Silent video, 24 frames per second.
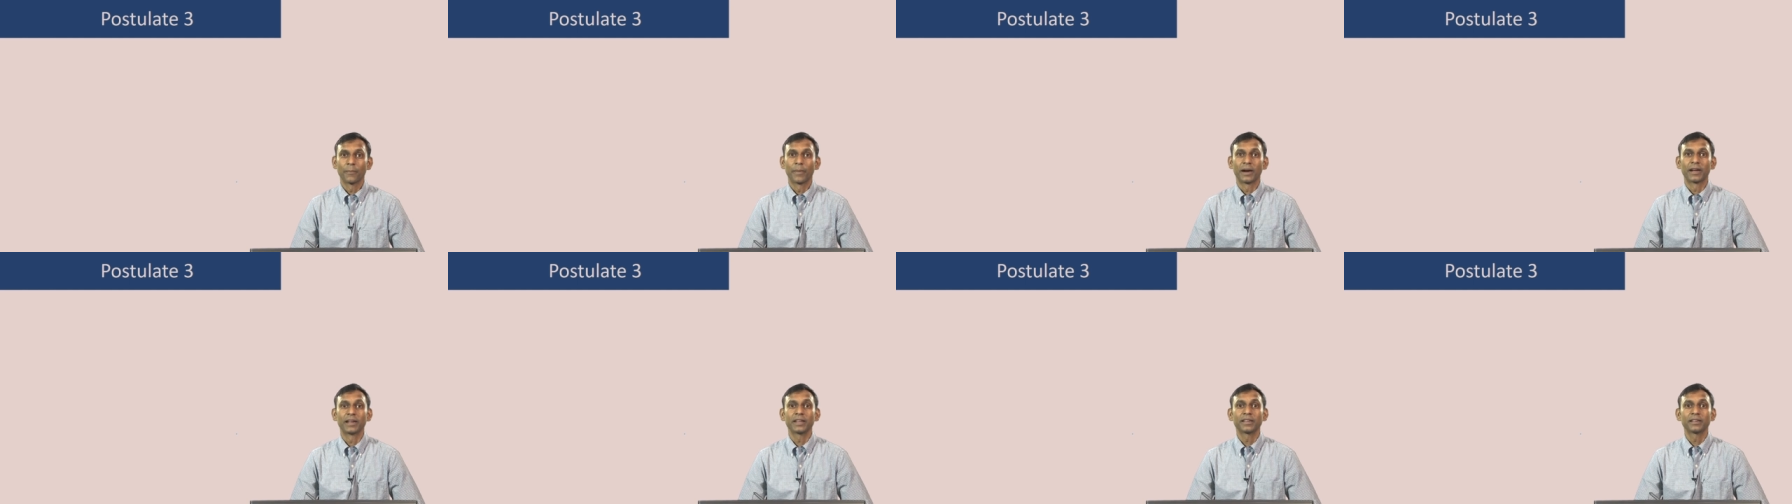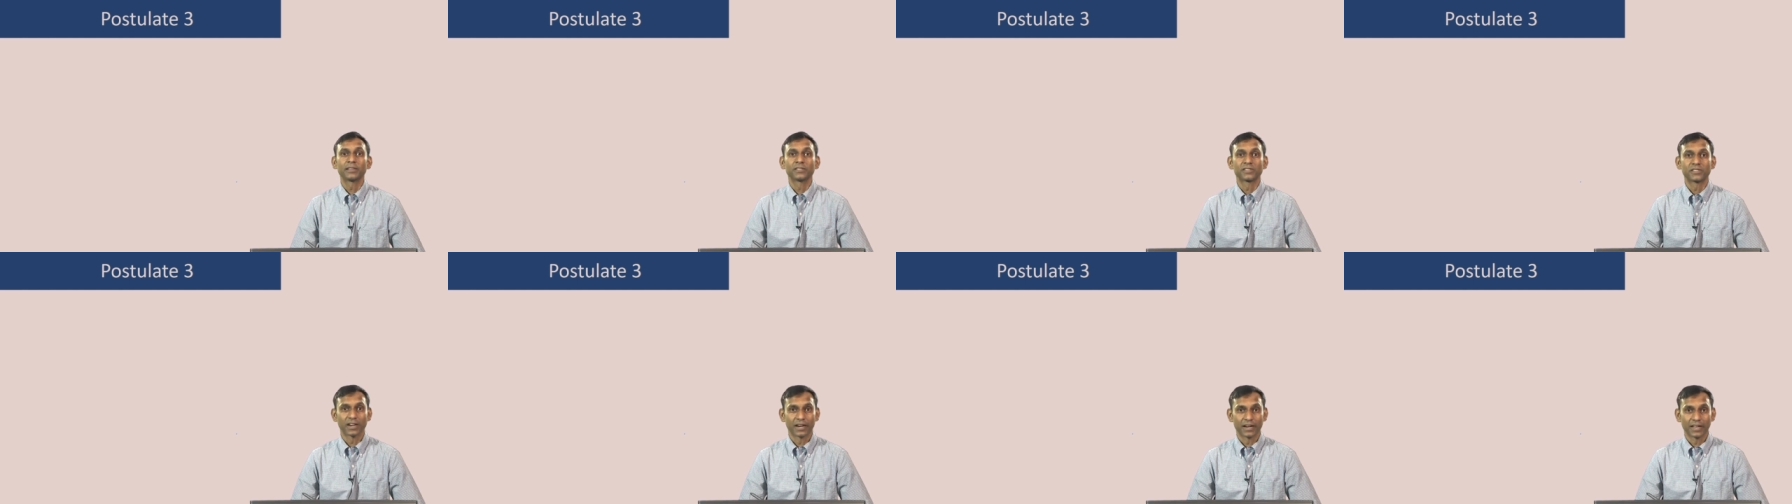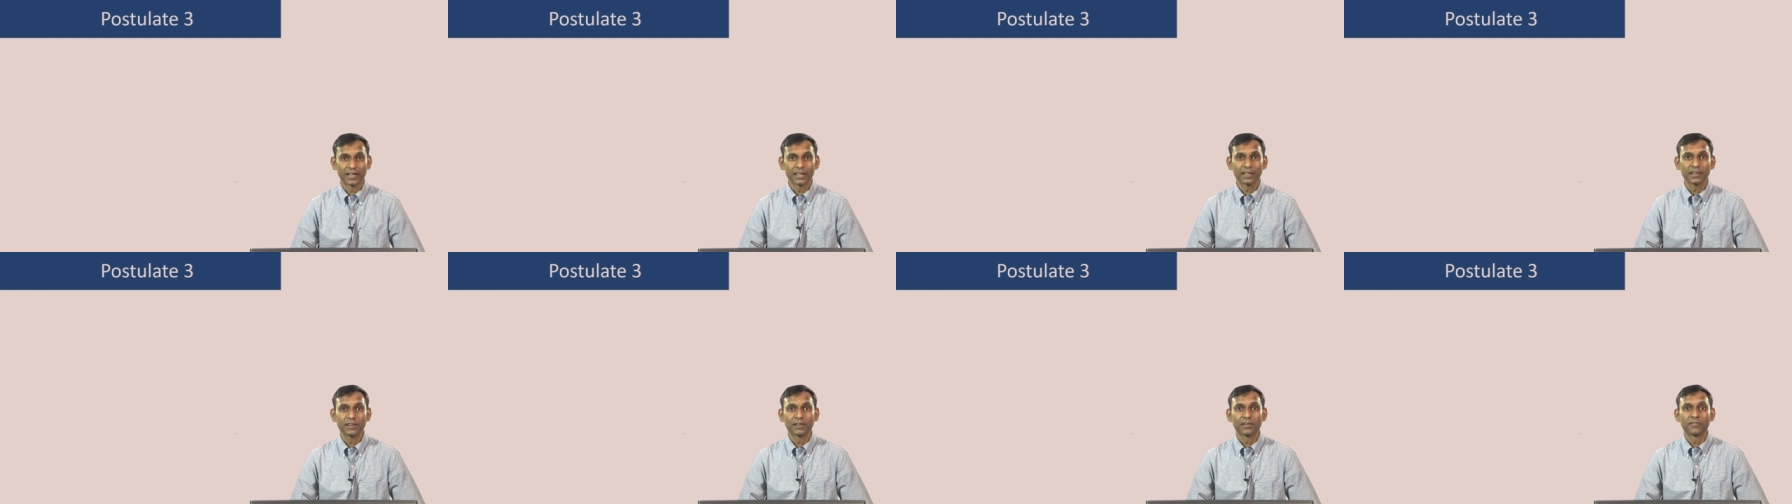by
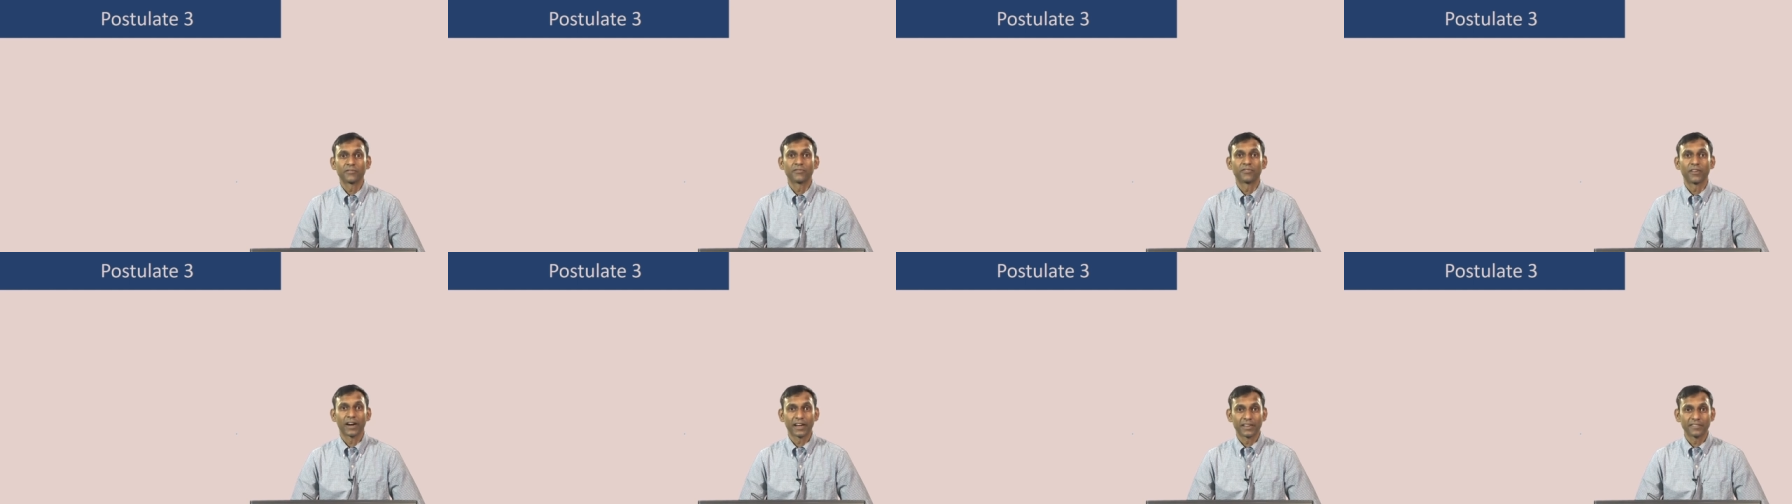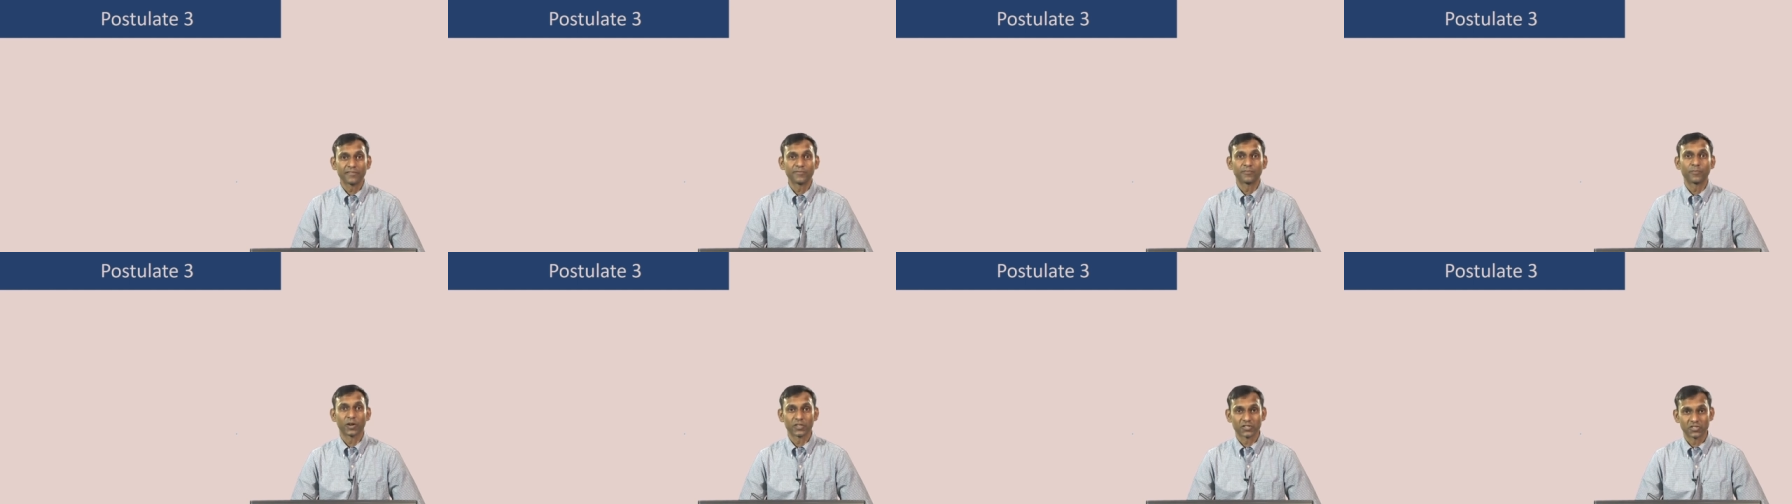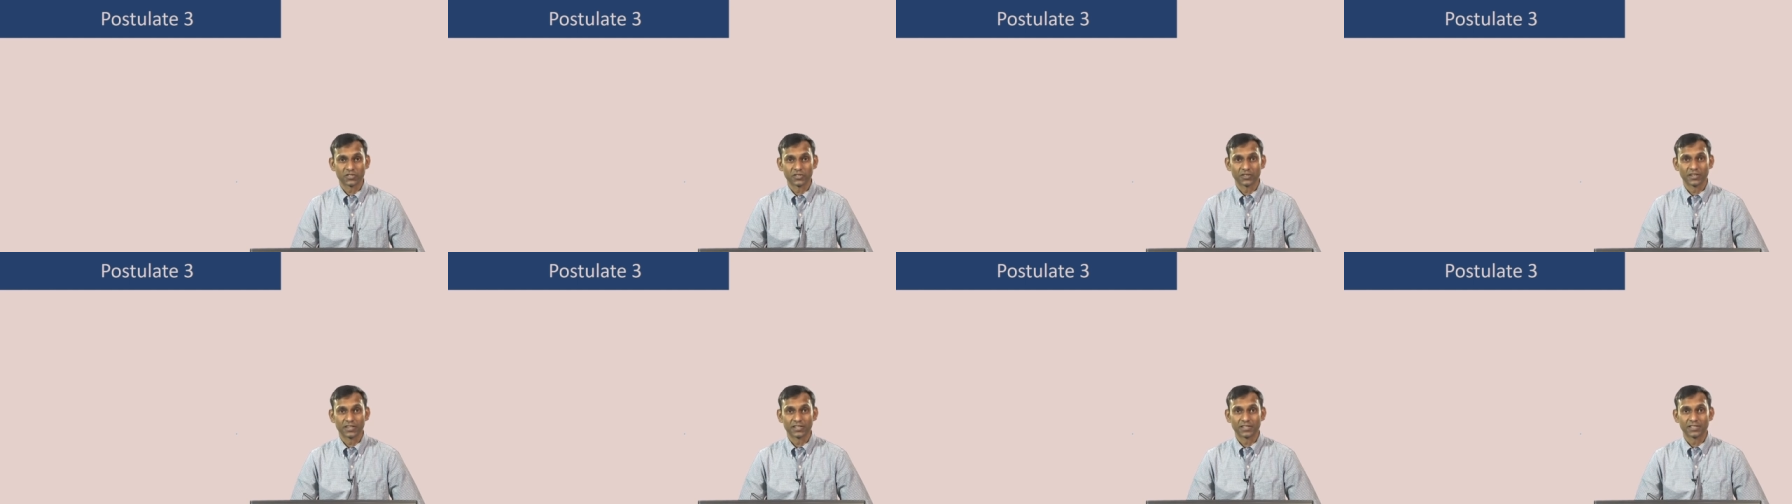studying 5
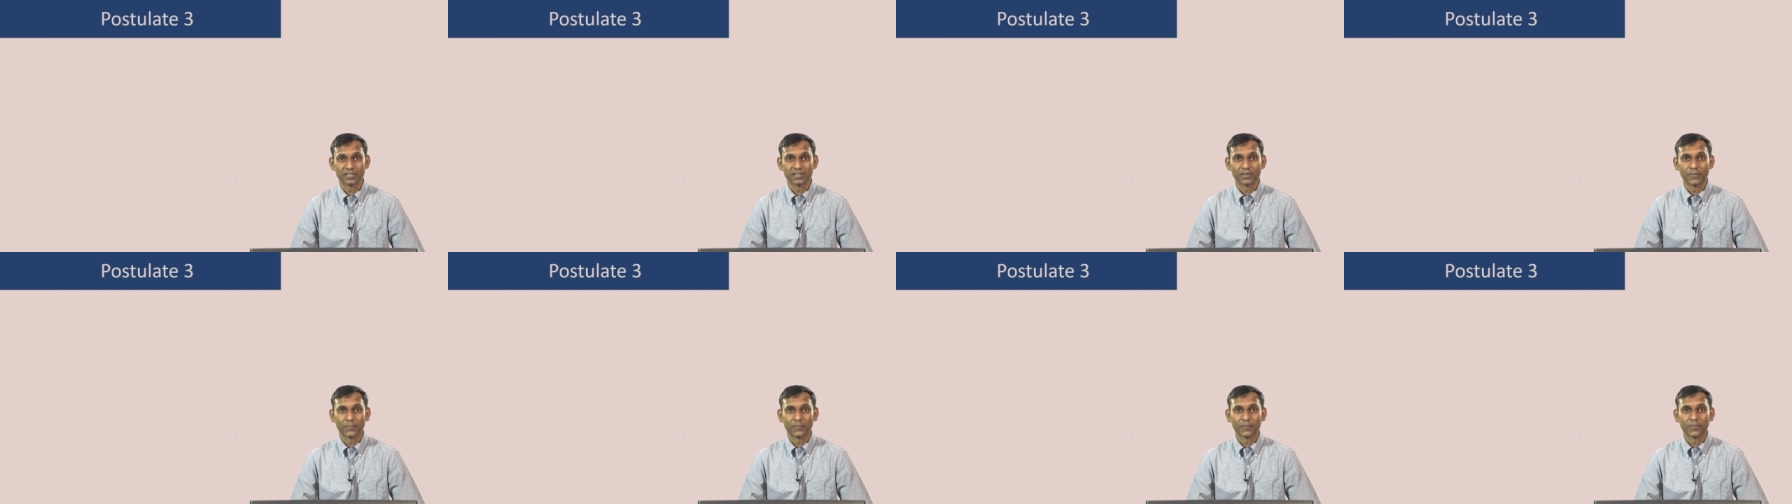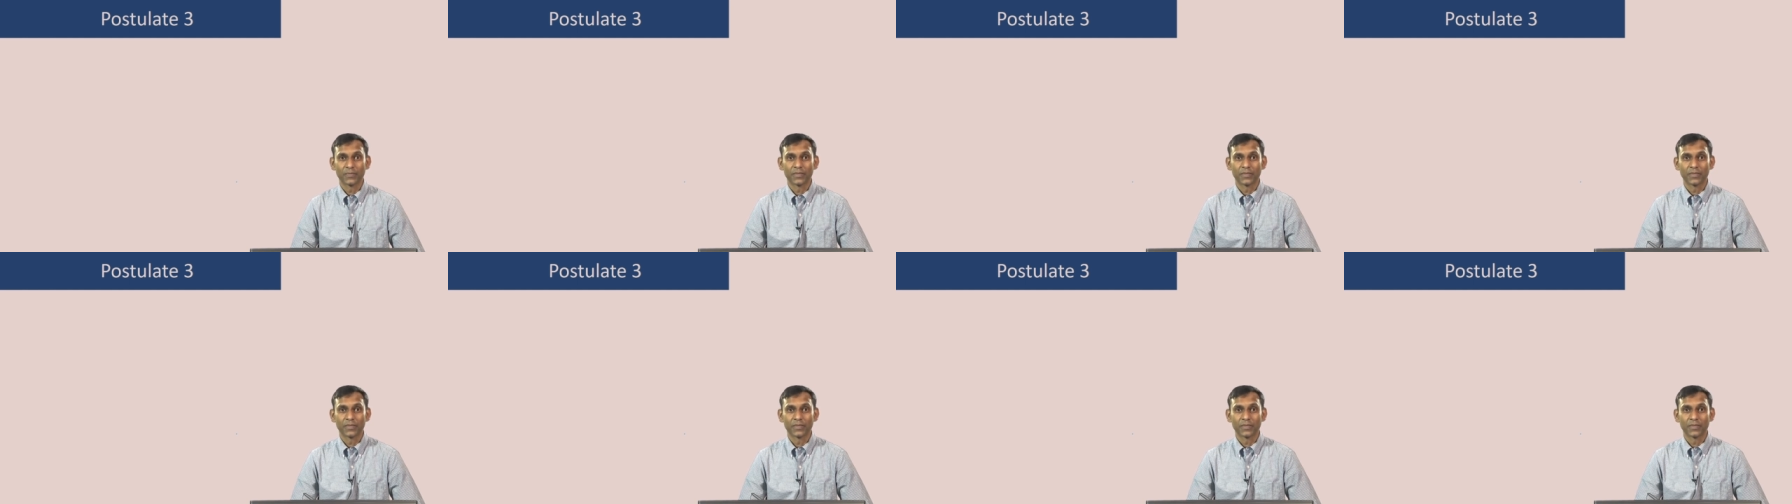postulates.